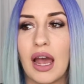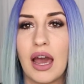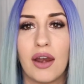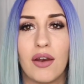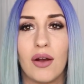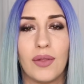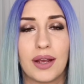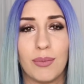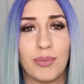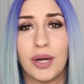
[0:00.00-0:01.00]
I don't know,
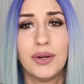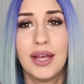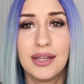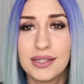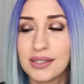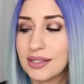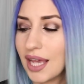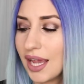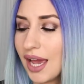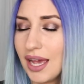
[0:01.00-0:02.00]
like a bonus,
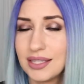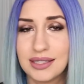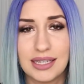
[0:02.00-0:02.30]
I guess.